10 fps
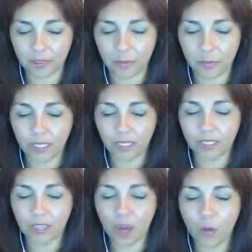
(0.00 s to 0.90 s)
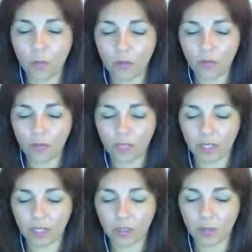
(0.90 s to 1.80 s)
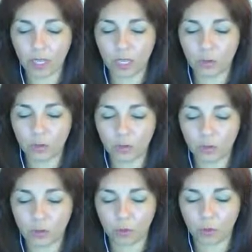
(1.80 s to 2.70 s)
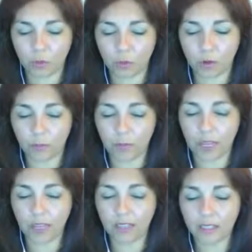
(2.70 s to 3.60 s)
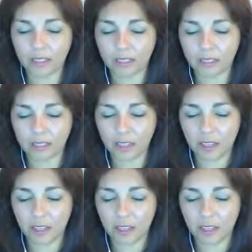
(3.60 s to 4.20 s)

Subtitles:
Please help all of us to be able to go to our beds,